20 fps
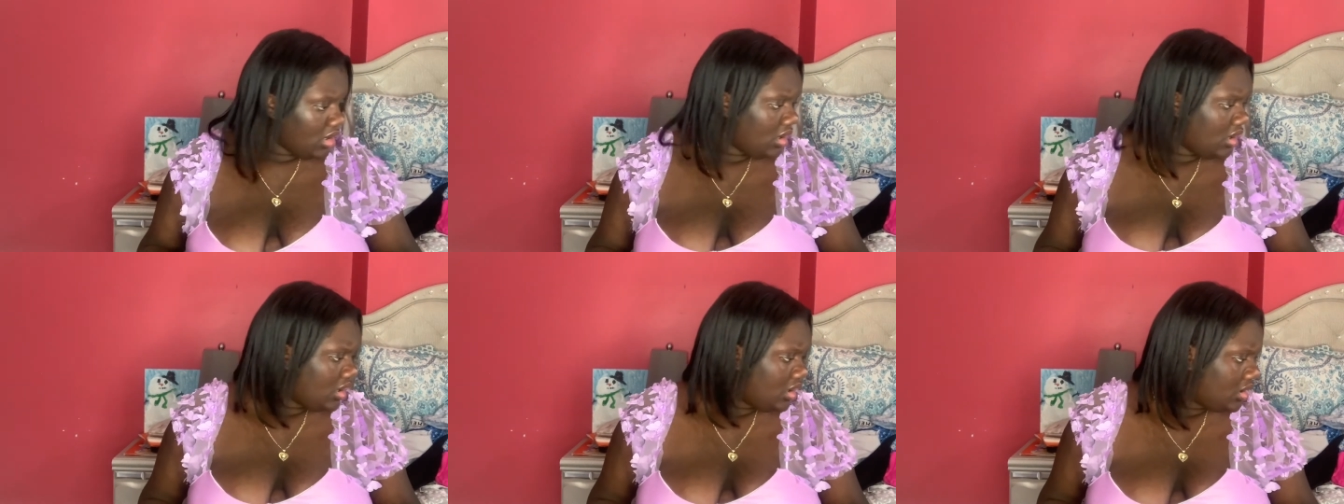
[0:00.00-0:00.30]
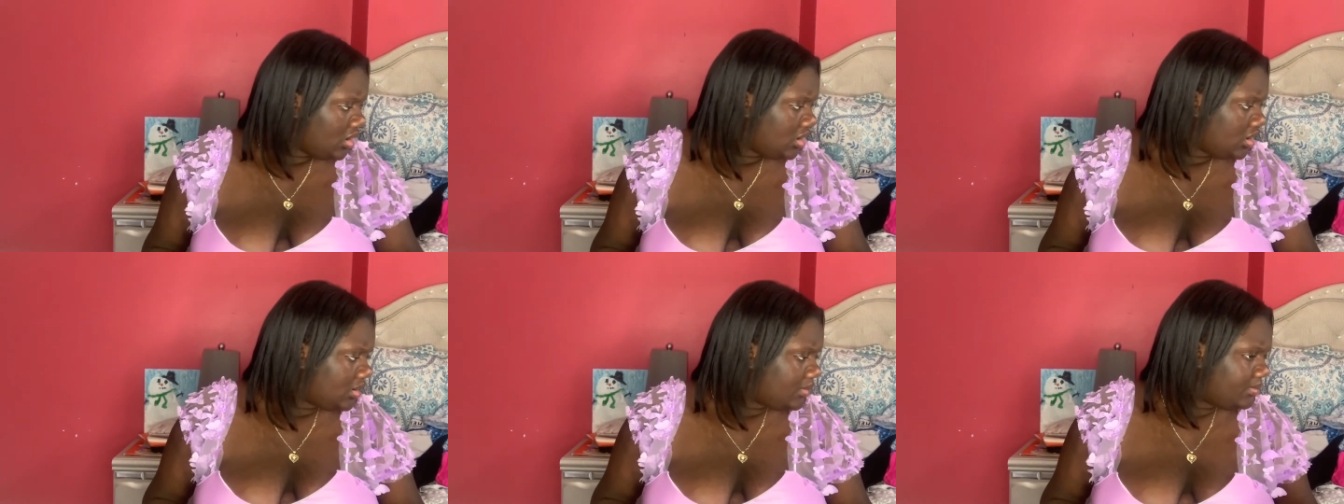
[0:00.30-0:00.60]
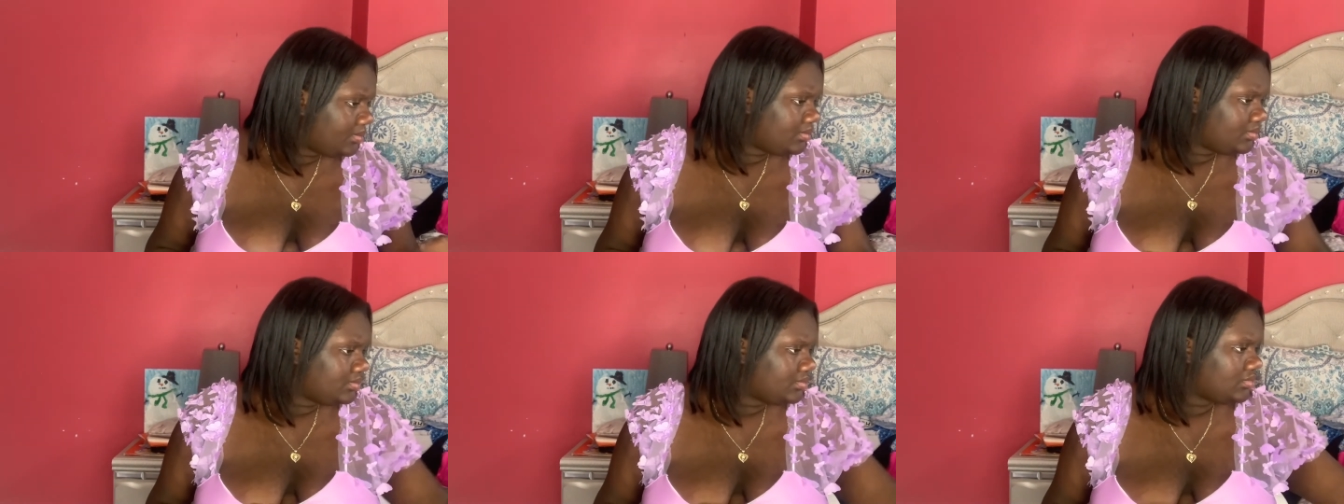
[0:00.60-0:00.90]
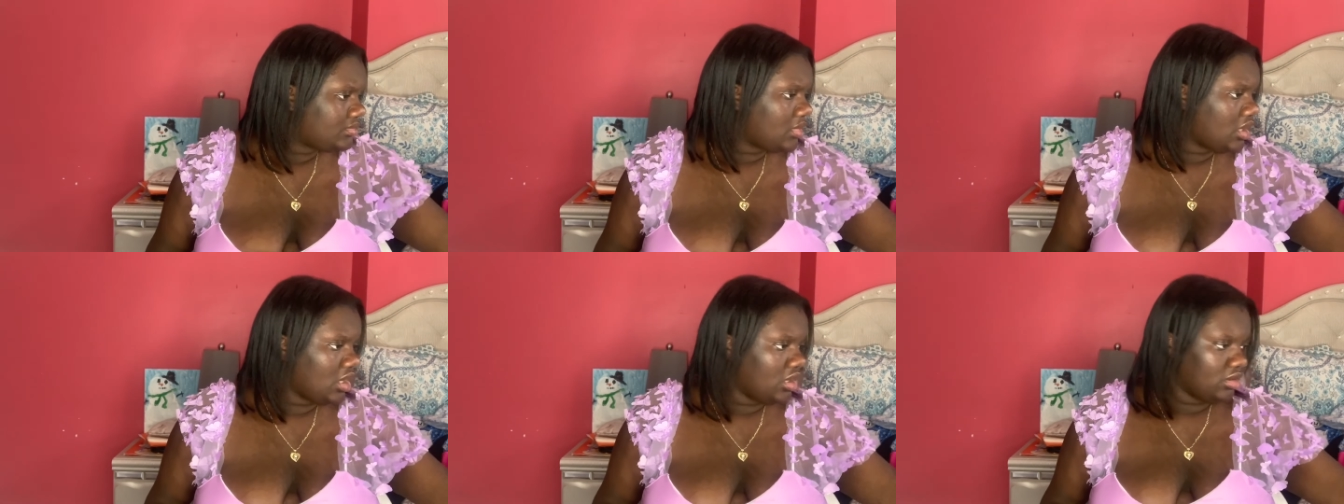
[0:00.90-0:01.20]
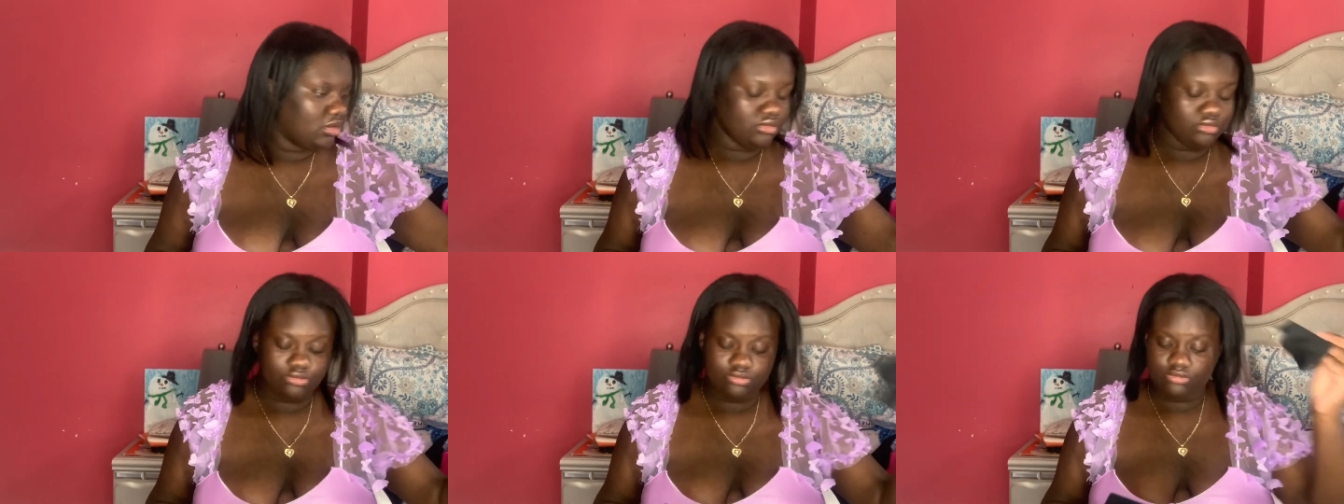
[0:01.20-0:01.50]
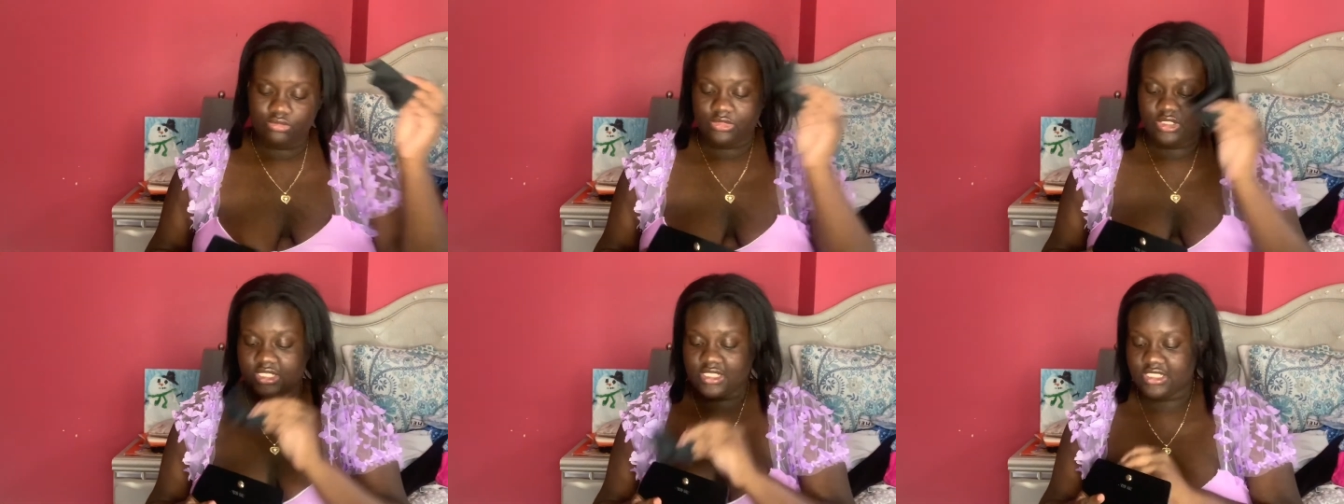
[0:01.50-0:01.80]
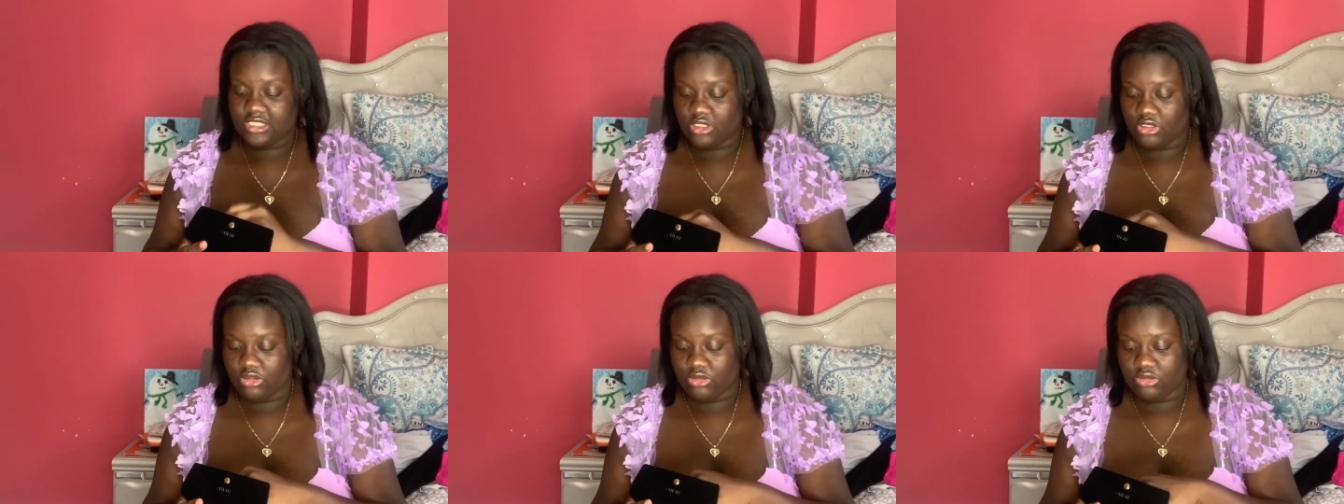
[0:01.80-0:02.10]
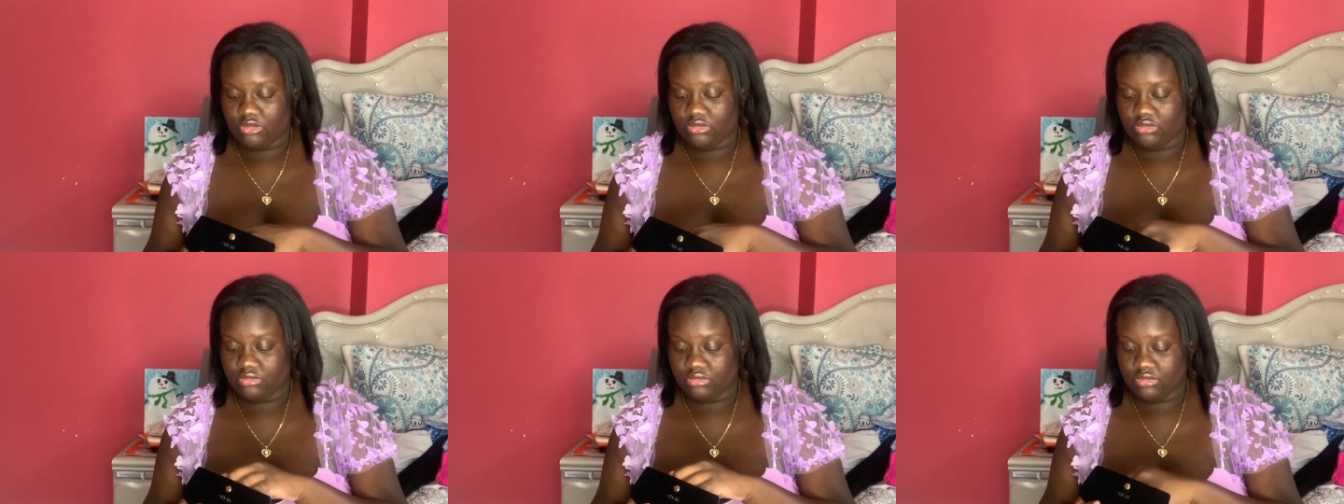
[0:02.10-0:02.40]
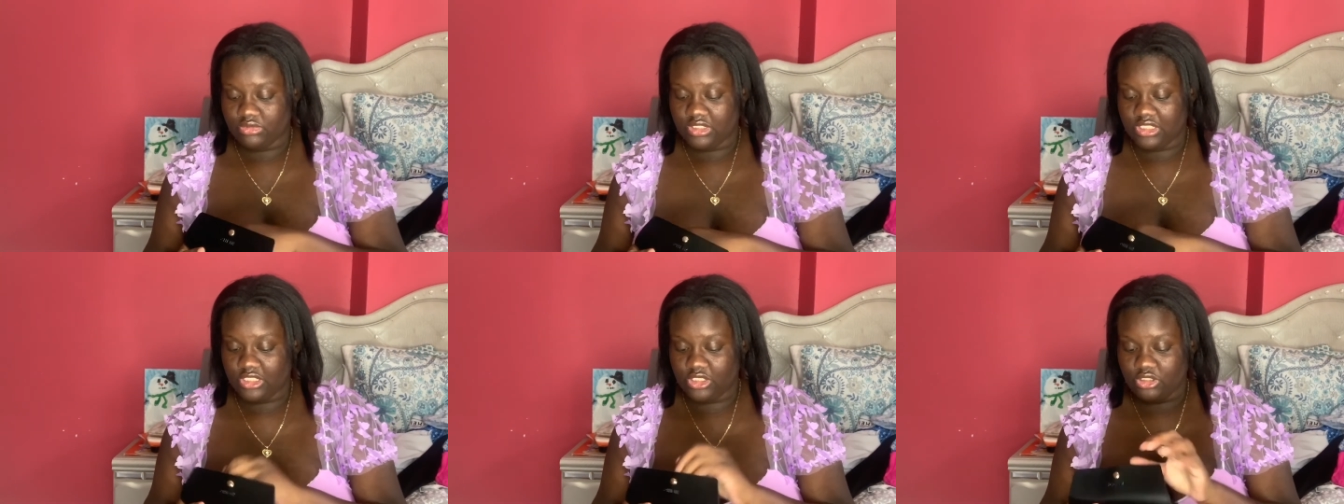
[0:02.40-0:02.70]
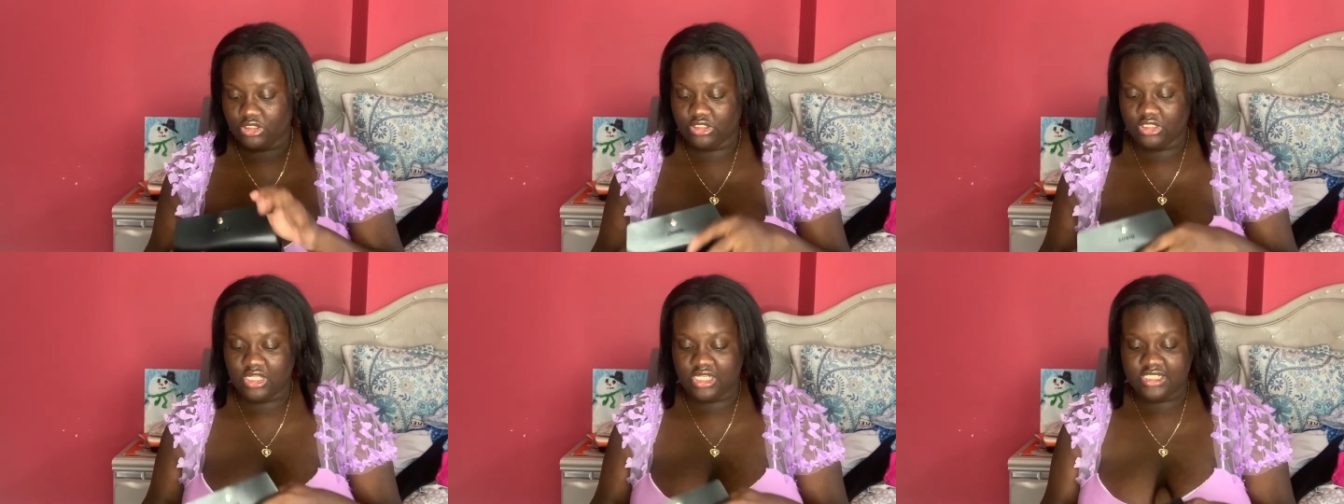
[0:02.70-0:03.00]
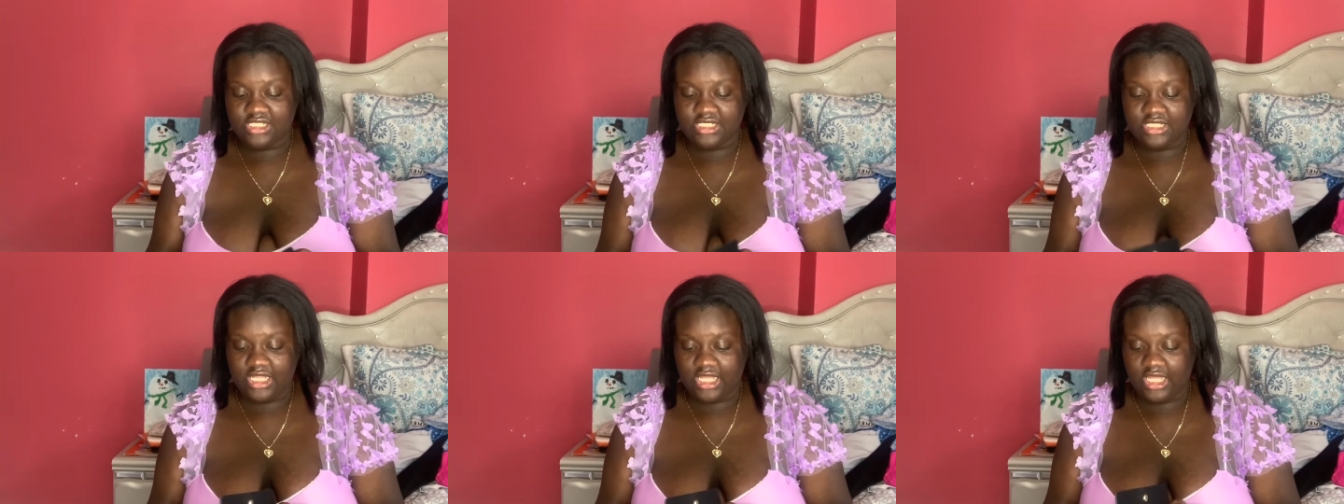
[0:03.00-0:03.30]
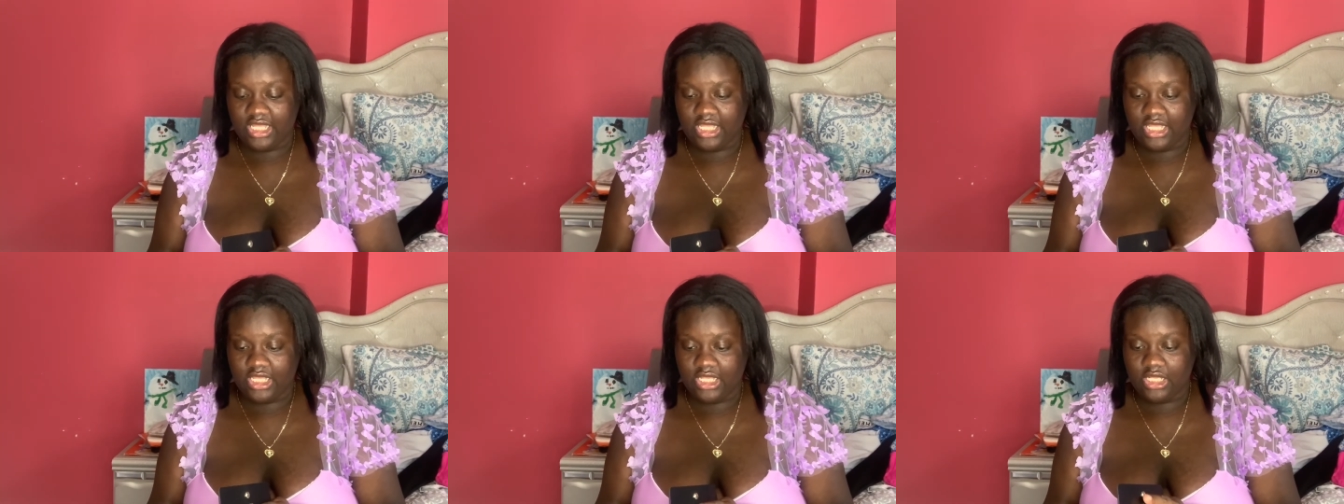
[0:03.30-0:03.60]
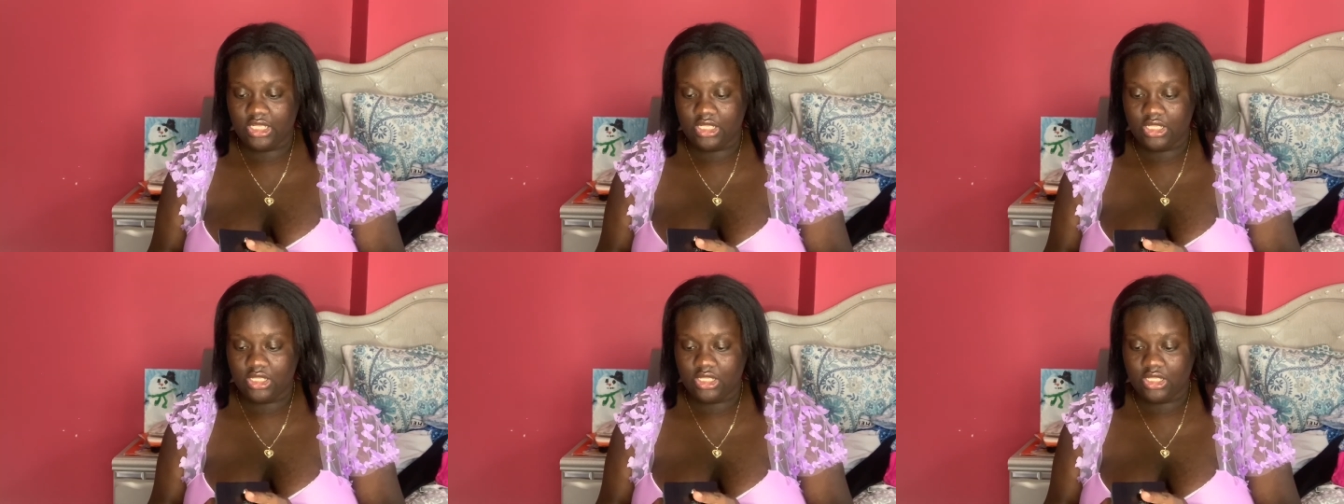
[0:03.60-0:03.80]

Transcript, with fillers: Um, oh, this little, the little dust thingy.